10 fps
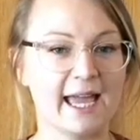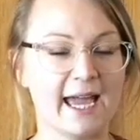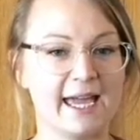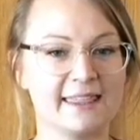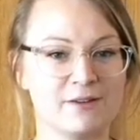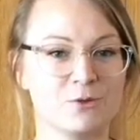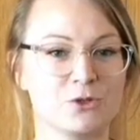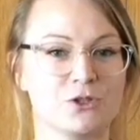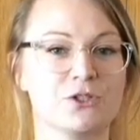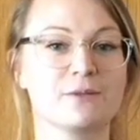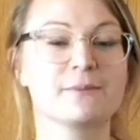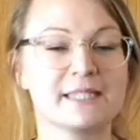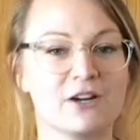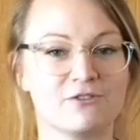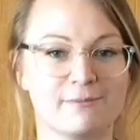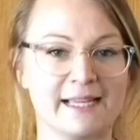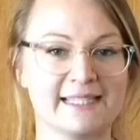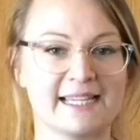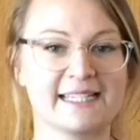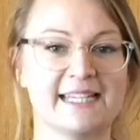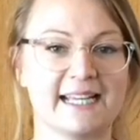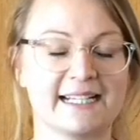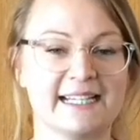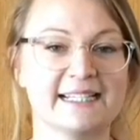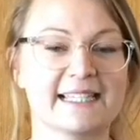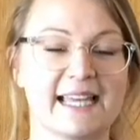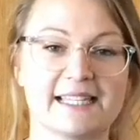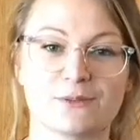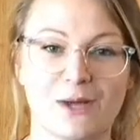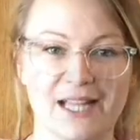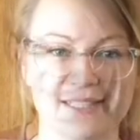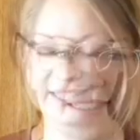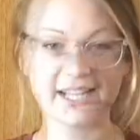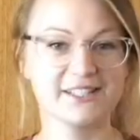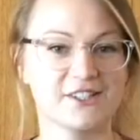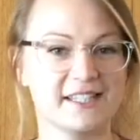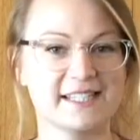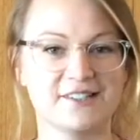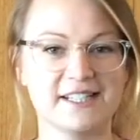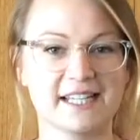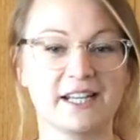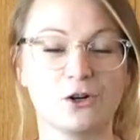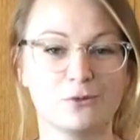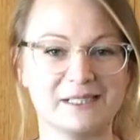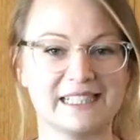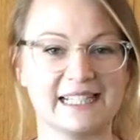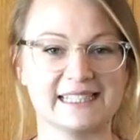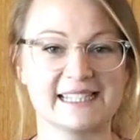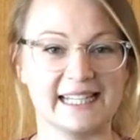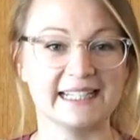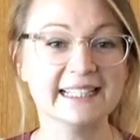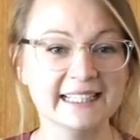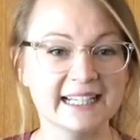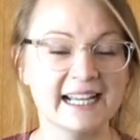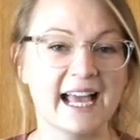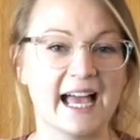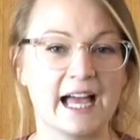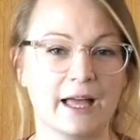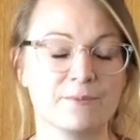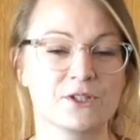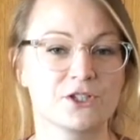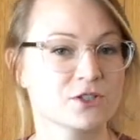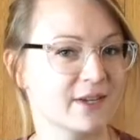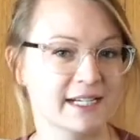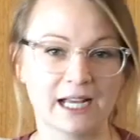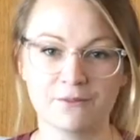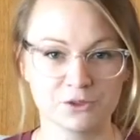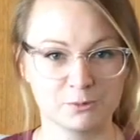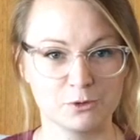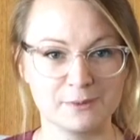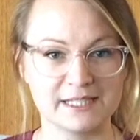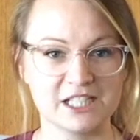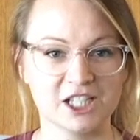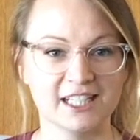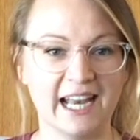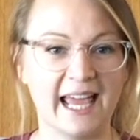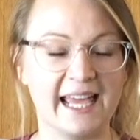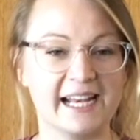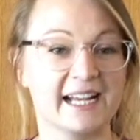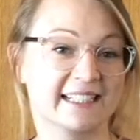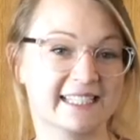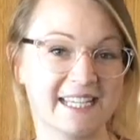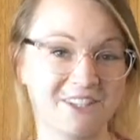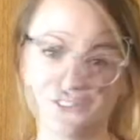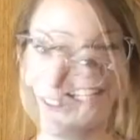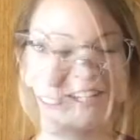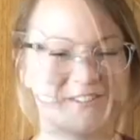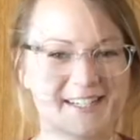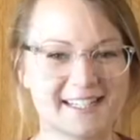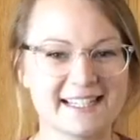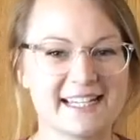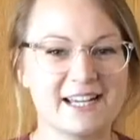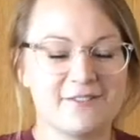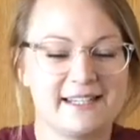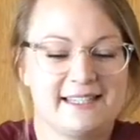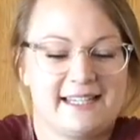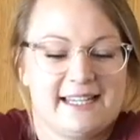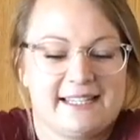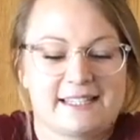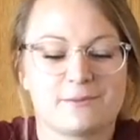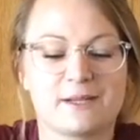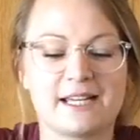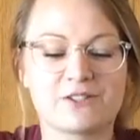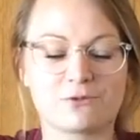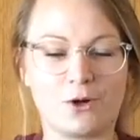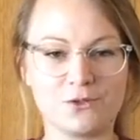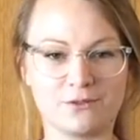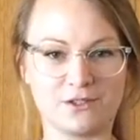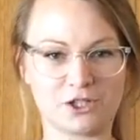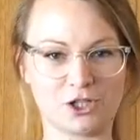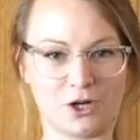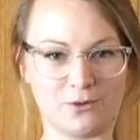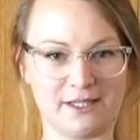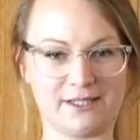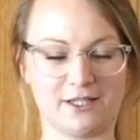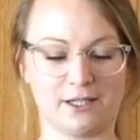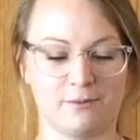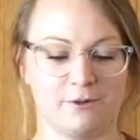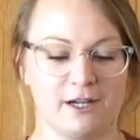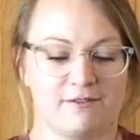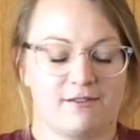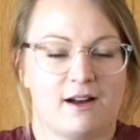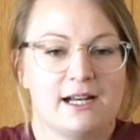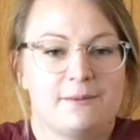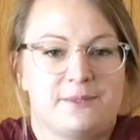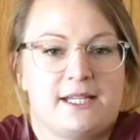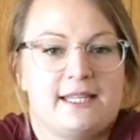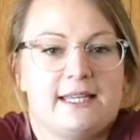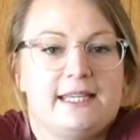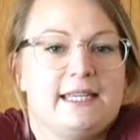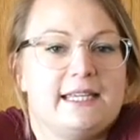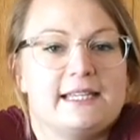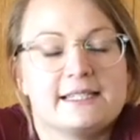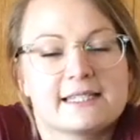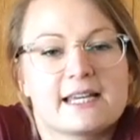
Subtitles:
and then we'll do some self-massage techniques as well. So this series can all be done seated, so just find a comfortable position and I'll take you through. We're going to start with some nice rolls of the shoulders. So you're going to bring it right up to the ears,